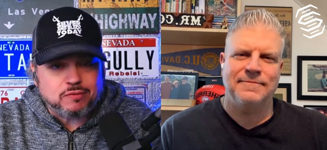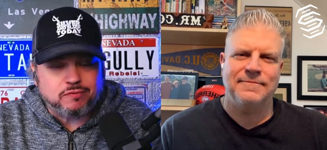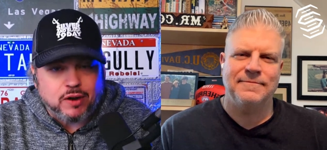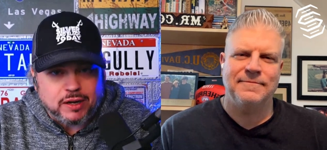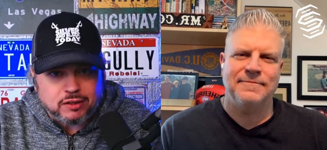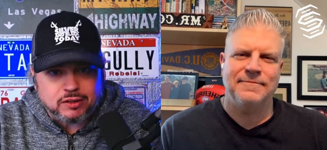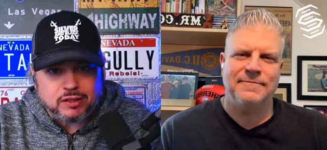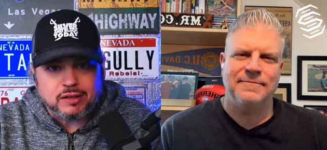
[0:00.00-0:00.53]

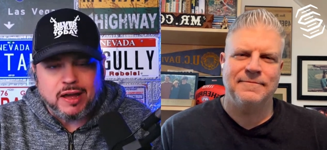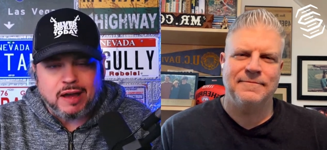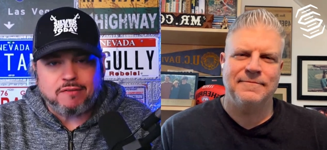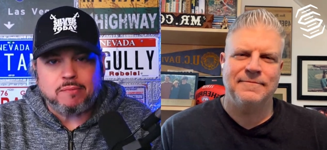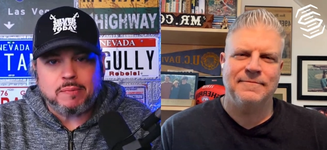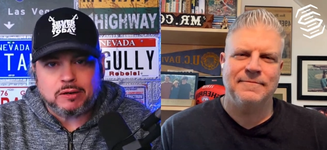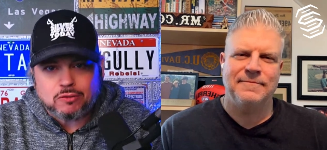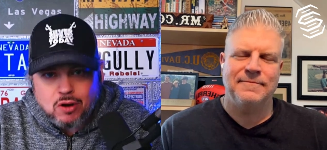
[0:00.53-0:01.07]
Speaker 1: frankly, have a
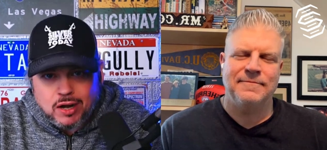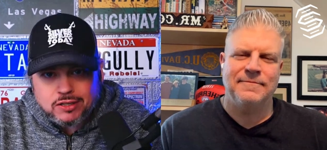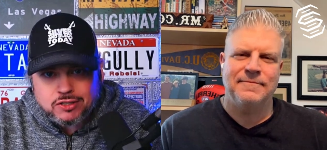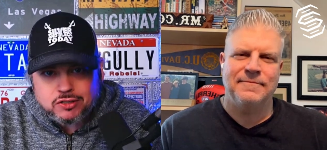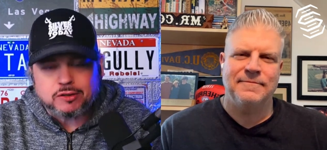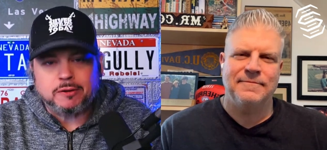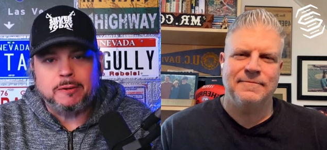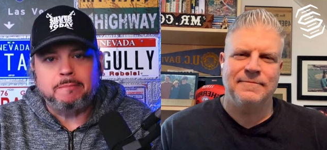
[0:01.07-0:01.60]
better
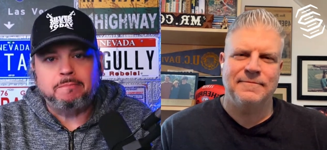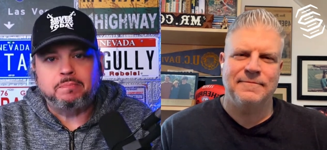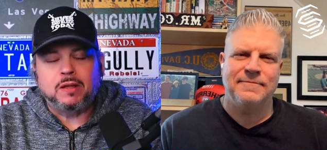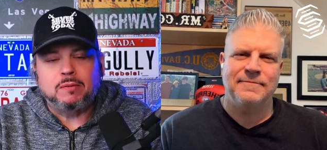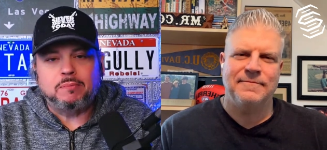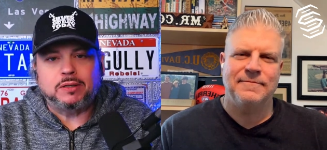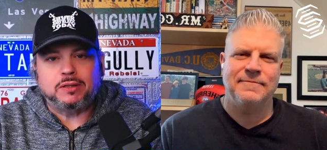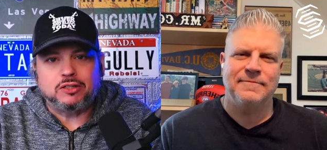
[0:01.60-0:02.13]
roster,
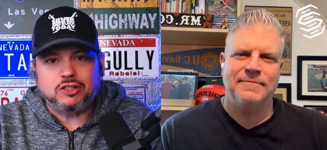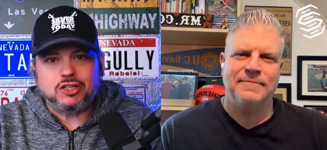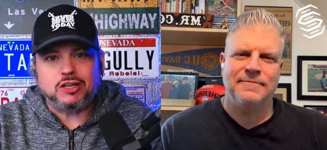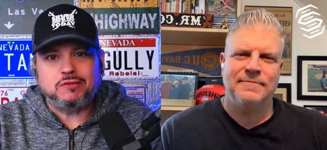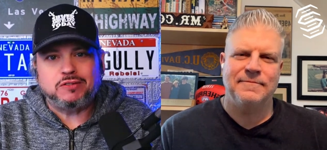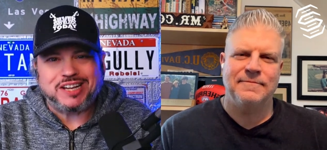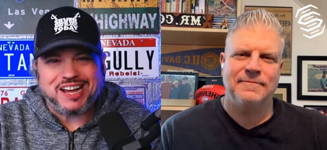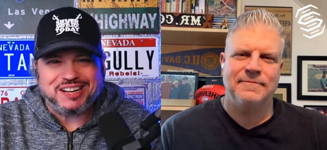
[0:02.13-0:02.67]
but the
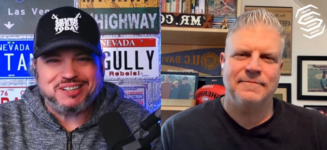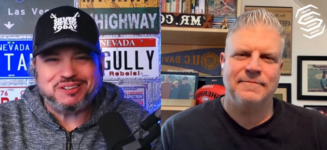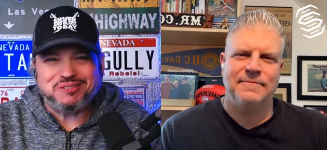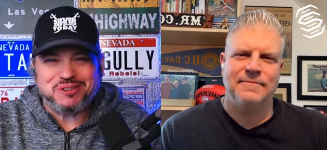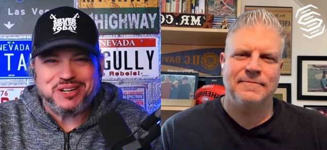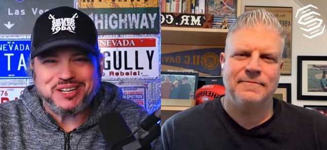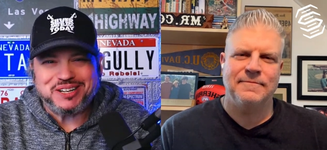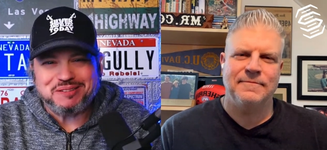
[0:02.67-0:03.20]
Chiefs, Andy
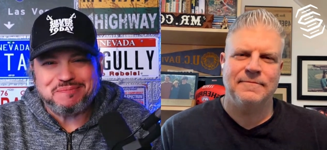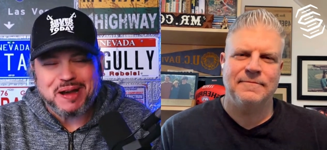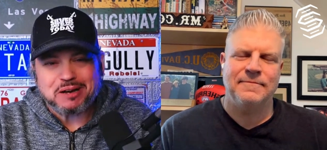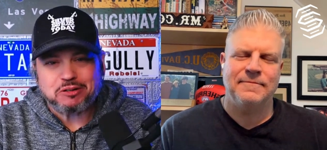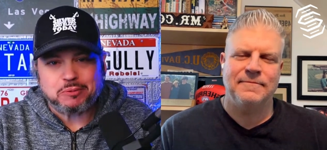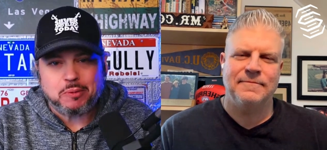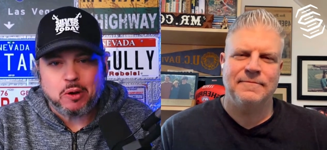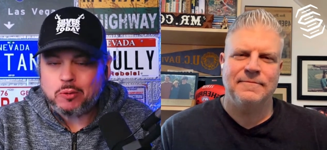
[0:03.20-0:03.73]
Reid and
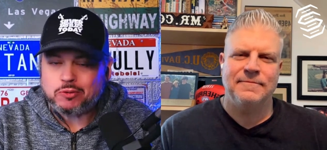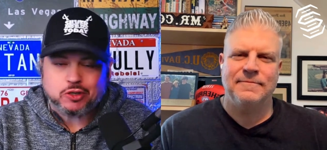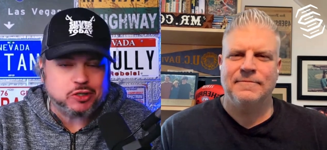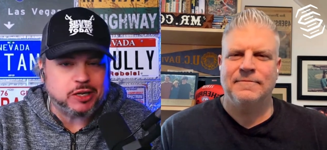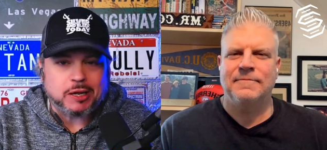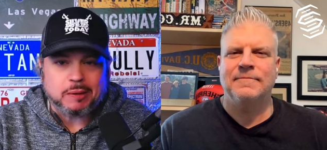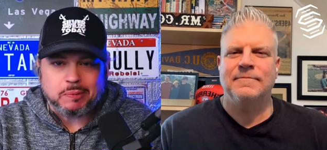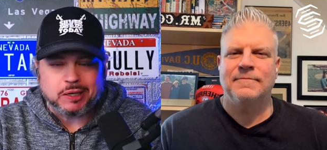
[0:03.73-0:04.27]
Patrick Mahomes just
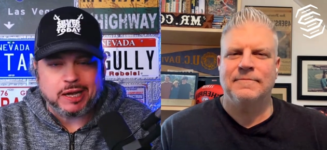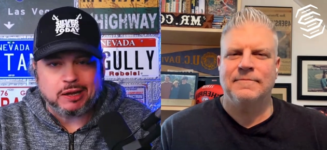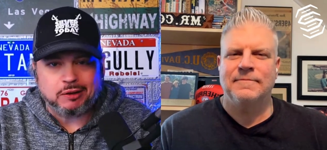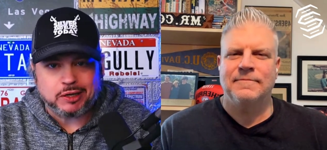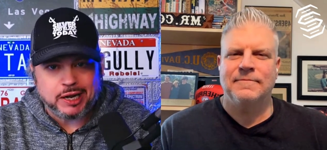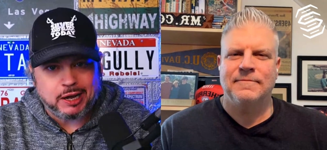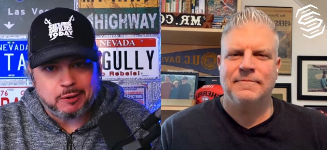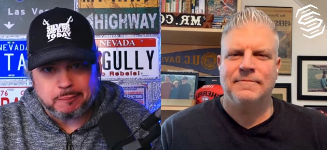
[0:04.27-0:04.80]
can't be
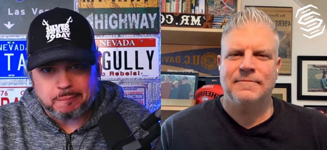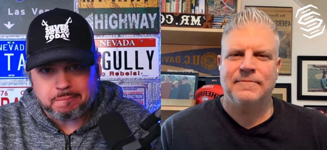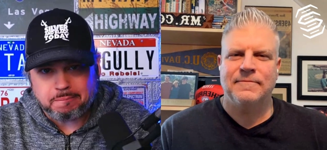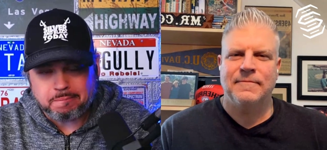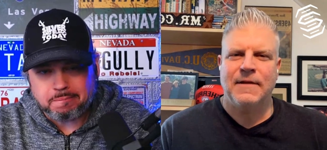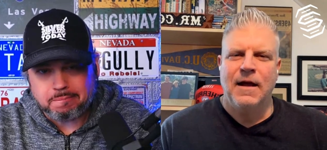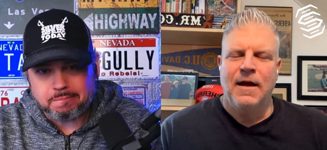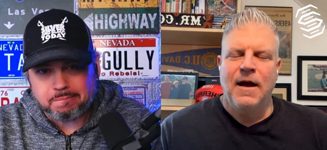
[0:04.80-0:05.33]
counted out.
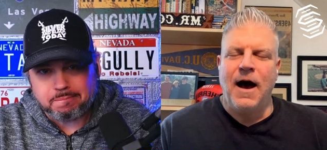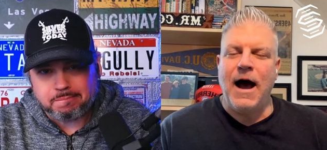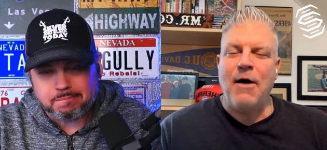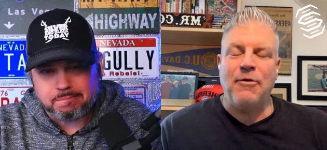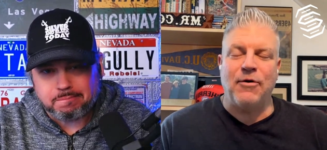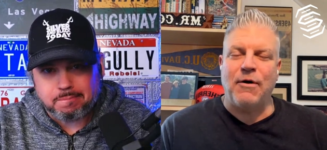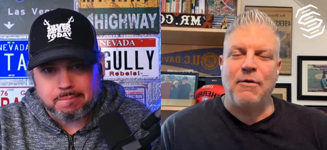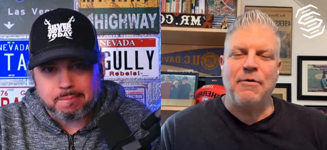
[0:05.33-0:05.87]
Speaker 2: I
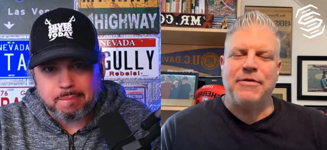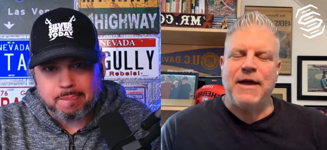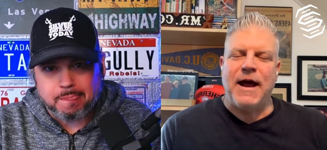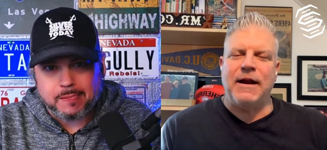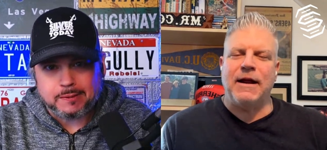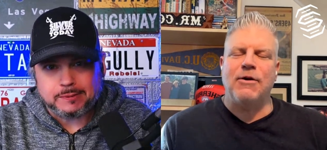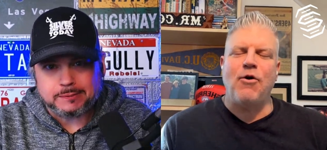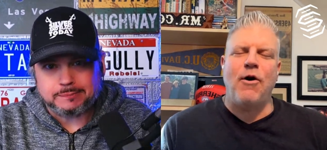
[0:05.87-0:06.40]
would agree with
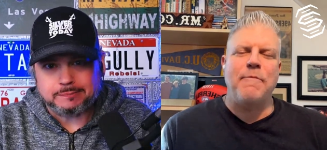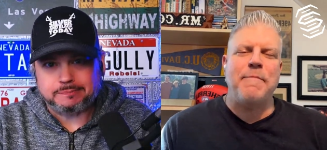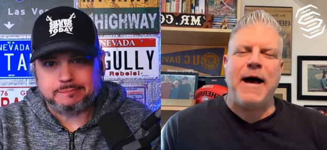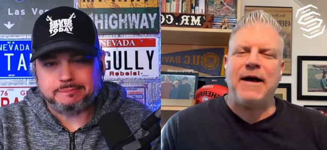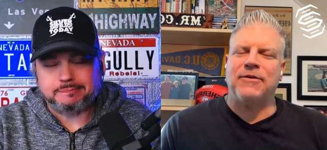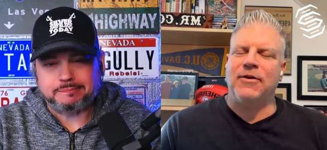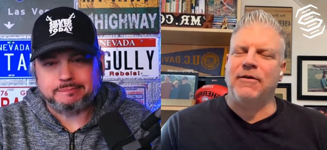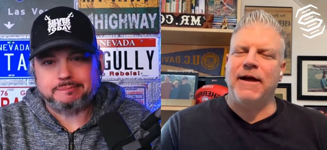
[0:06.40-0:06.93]
that. And going
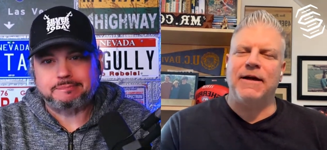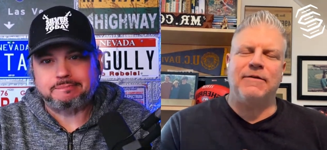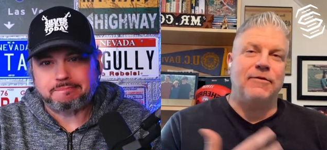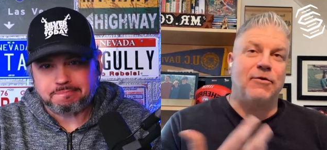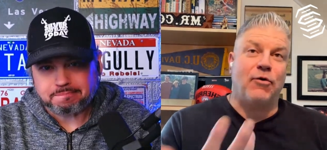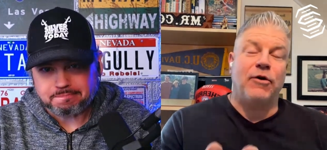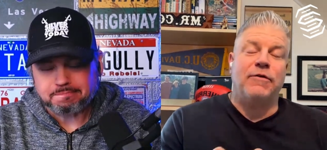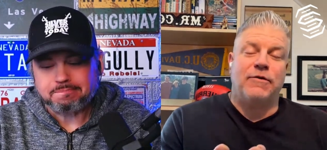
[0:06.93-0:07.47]
back to like
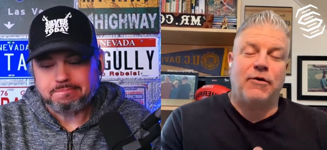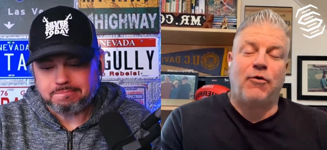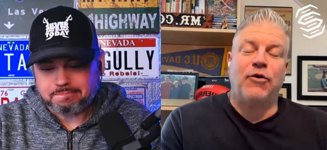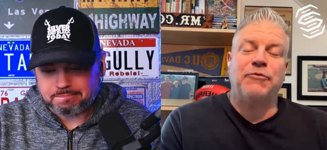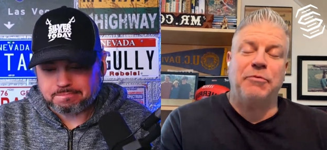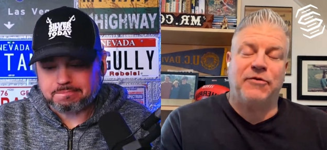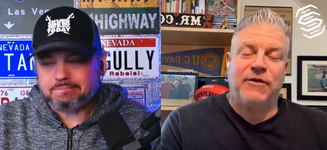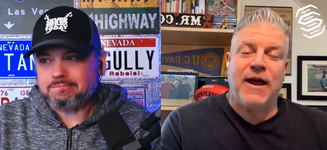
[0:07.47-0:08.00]
the
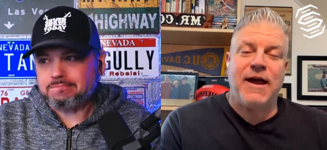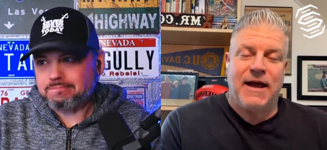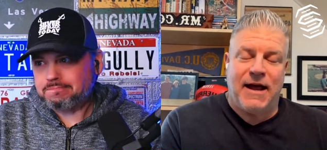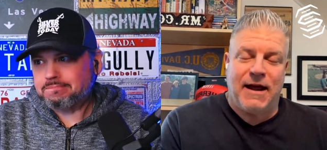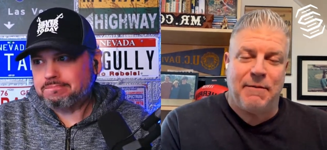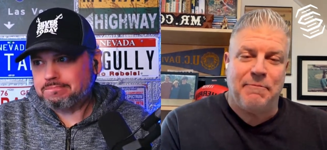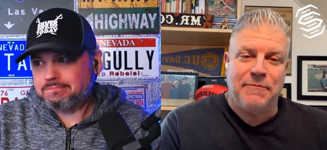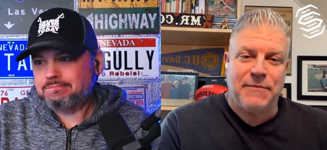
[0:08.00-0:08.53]
Christmas Day
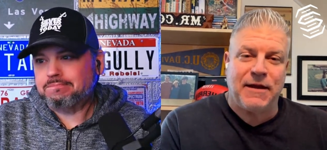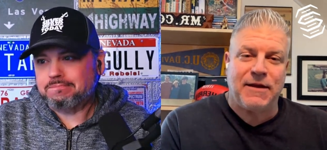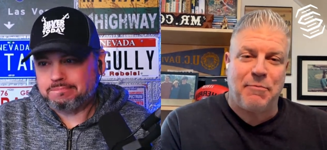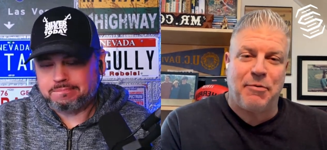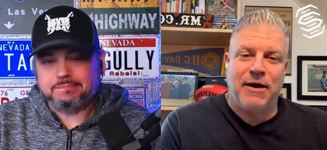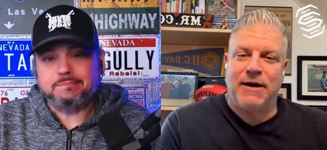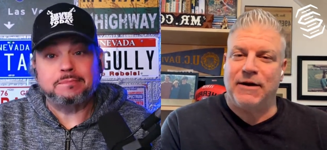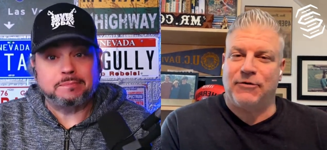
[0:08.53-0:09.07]
game that
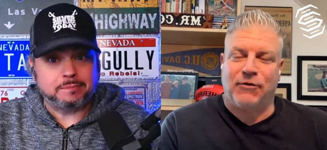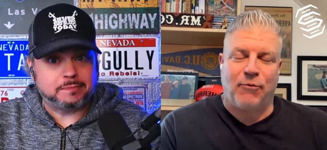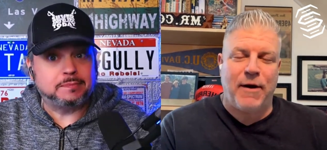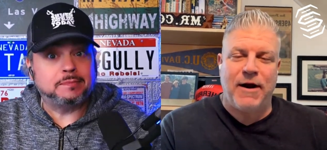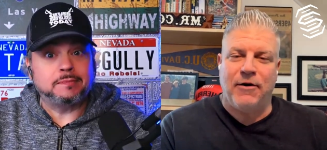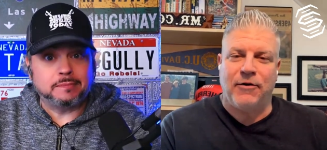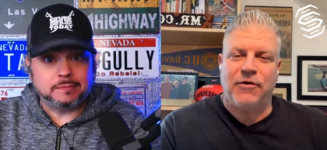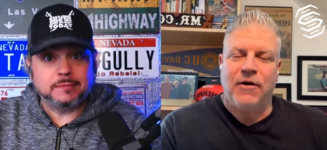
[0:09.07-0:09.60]
they played against the
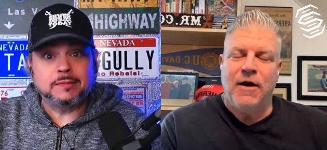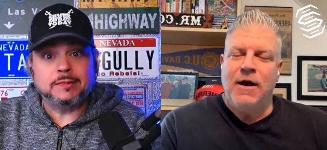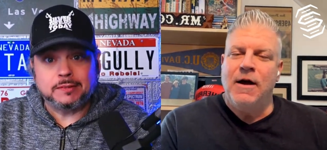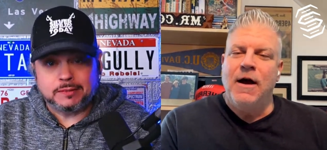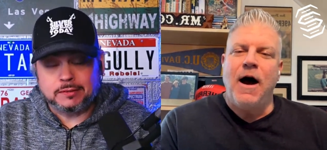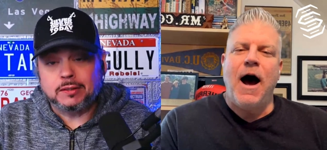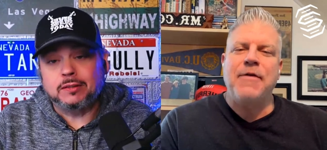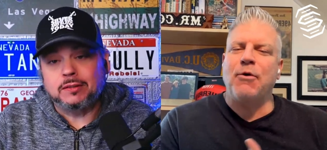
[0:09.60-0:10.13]
Raiders,
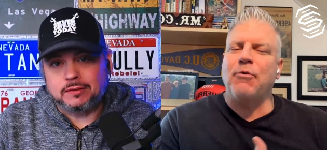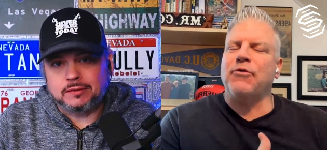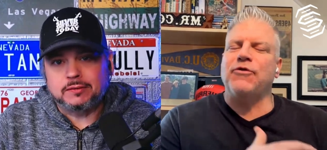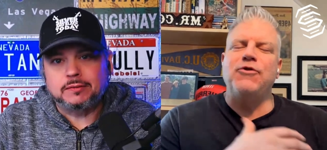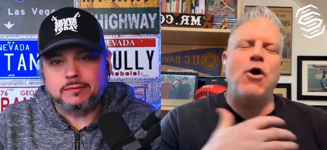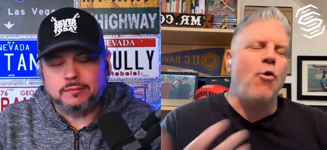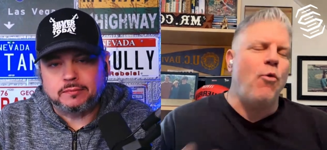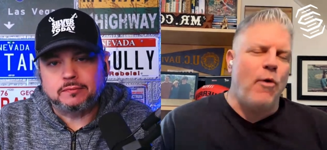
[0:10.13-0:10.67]
there
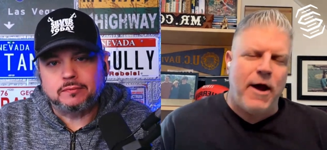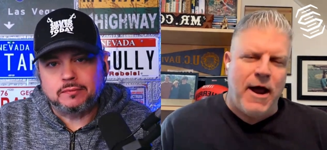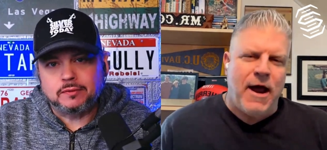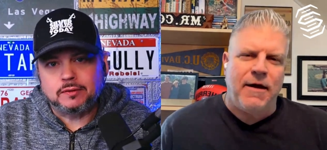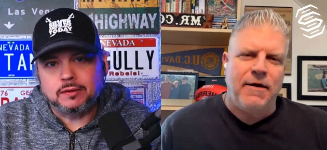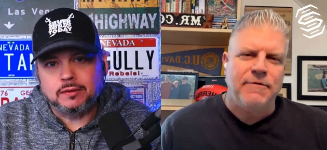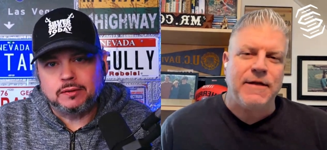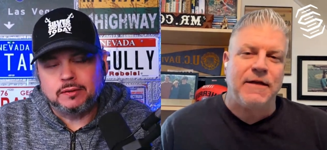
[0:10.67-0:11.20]
was no
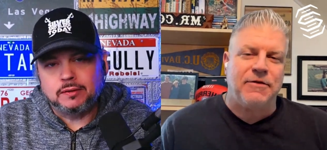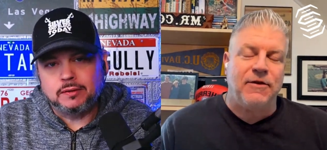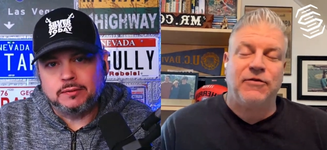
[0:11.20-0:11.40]
way that